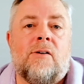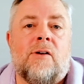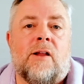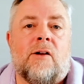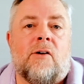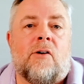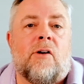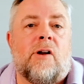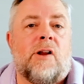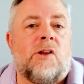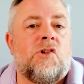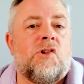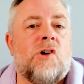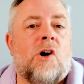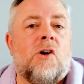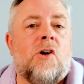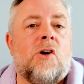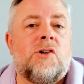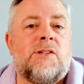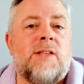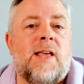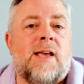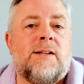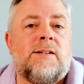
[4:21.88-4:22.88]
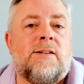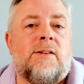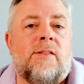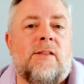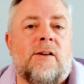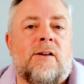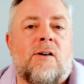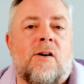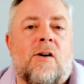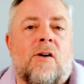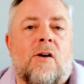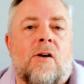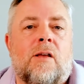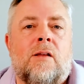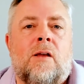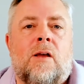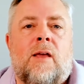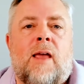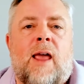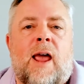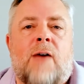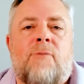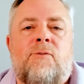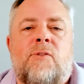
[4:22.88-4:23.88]
dinner, and charge that to the card.
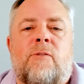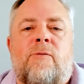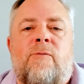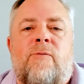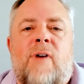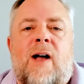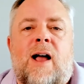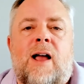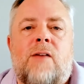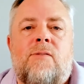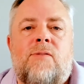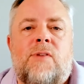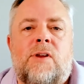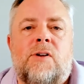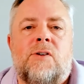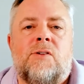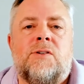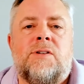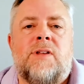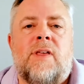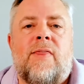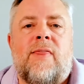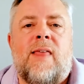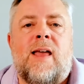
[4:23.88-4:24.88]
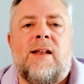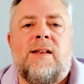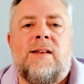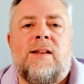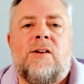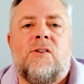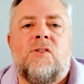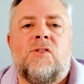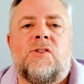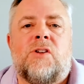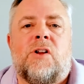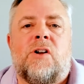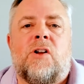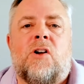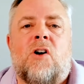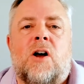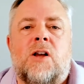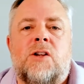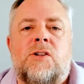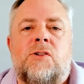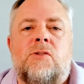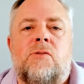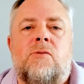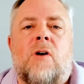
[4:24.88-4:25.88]
After 5 years, that dinner is going to
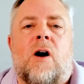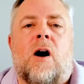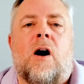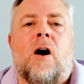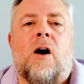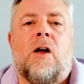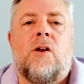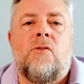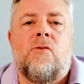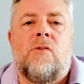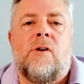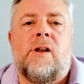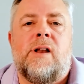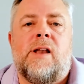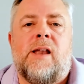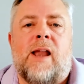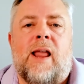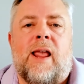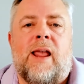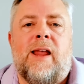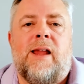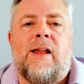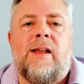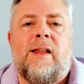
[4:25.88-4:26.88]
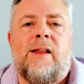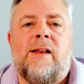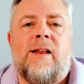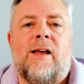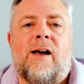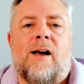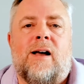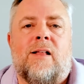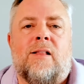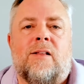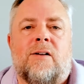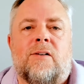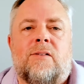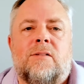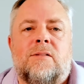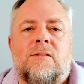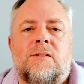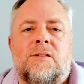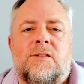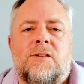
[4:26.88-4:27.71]
cost you $180.